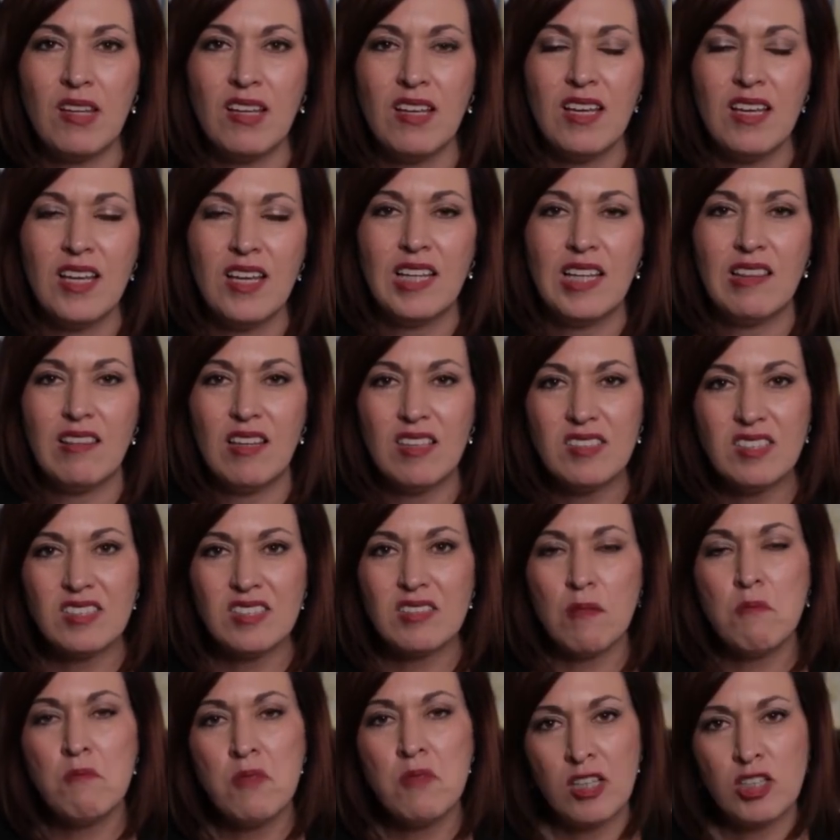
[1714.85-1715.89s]
This is a
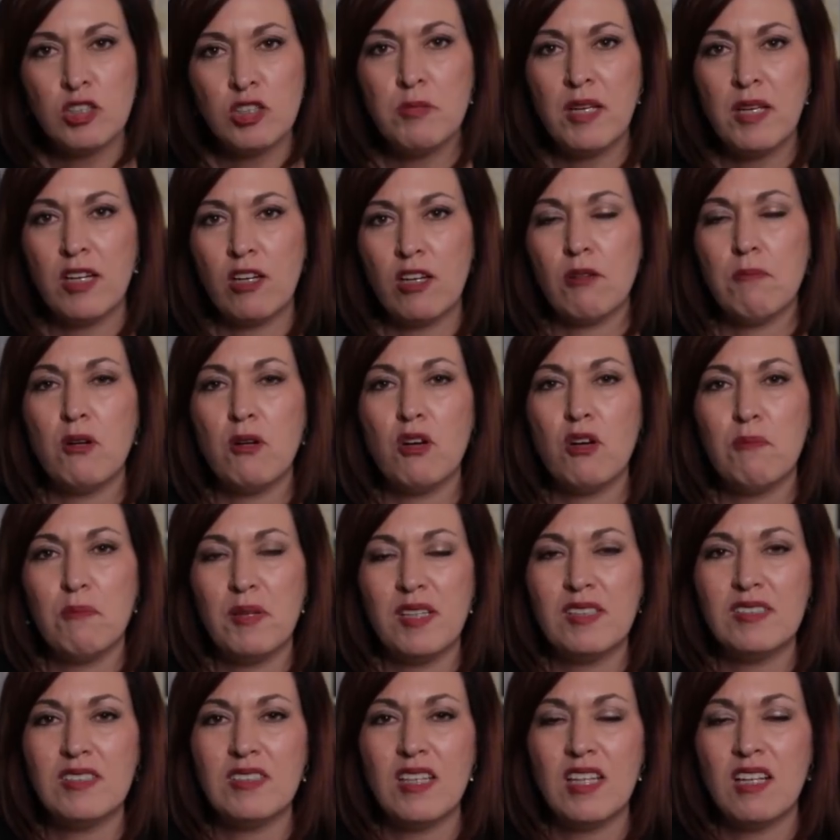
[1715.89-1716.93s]
much bigger
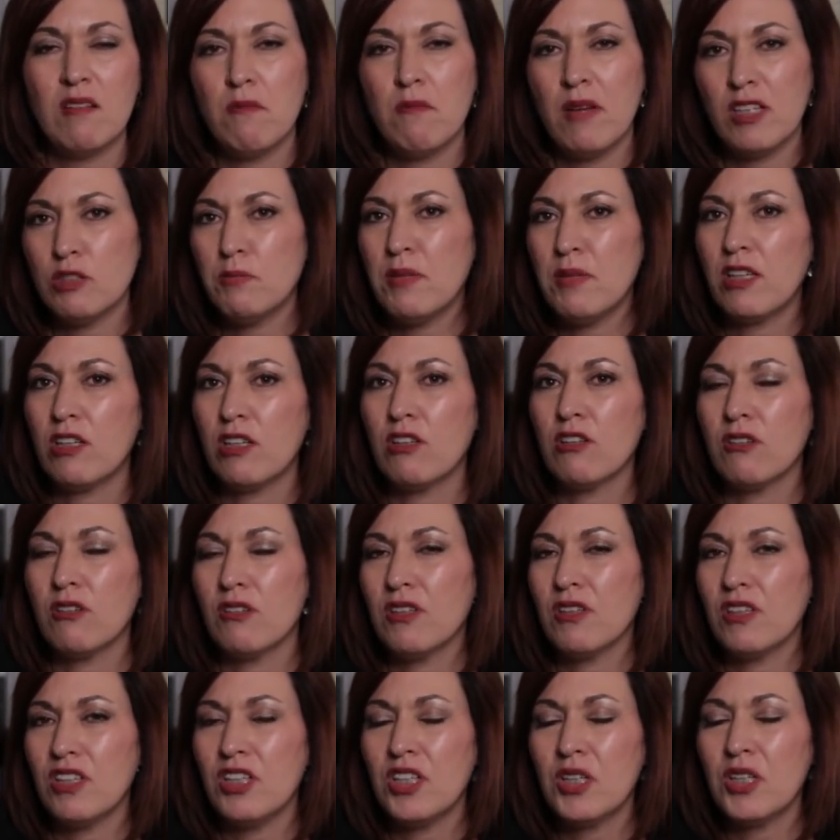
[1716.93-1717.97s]
purpose and a much bigger,
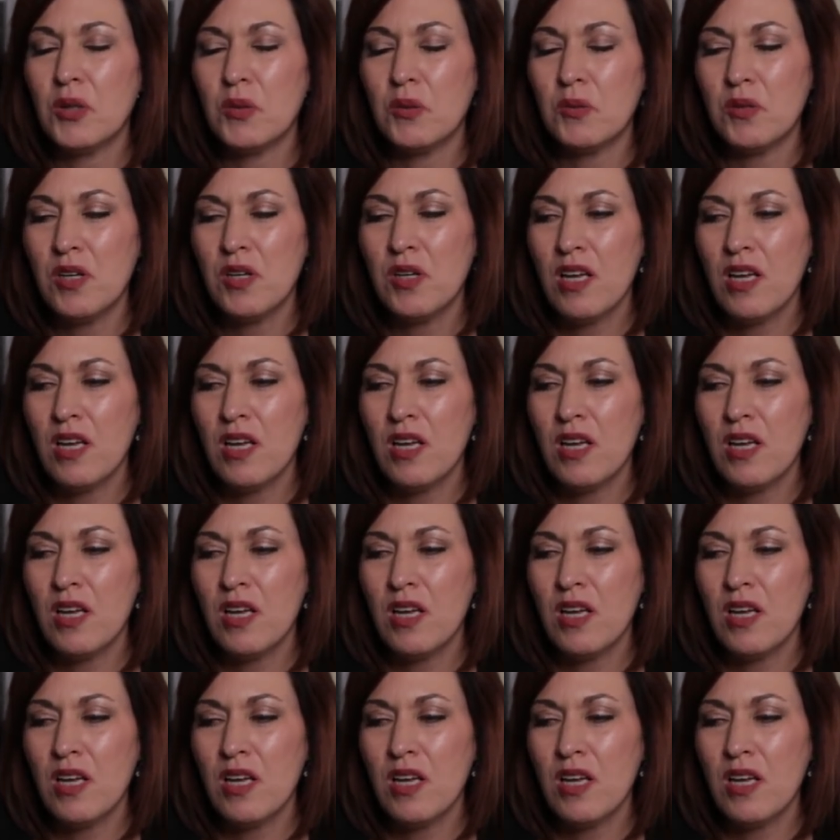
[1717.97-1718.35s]
you know,